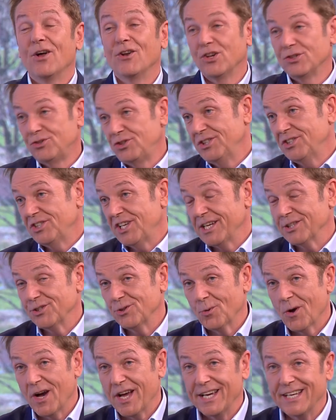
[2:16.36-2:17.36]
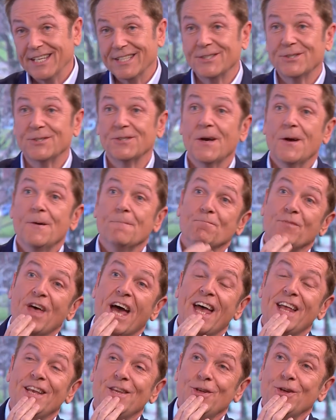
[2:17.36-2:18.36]
I lost it 6 weeks.
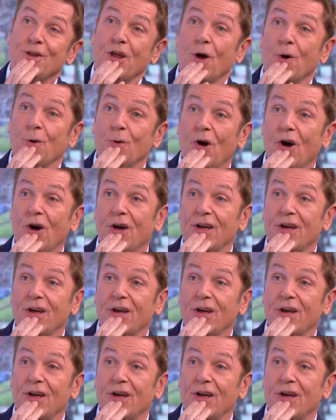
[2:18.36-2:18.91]
And, you know,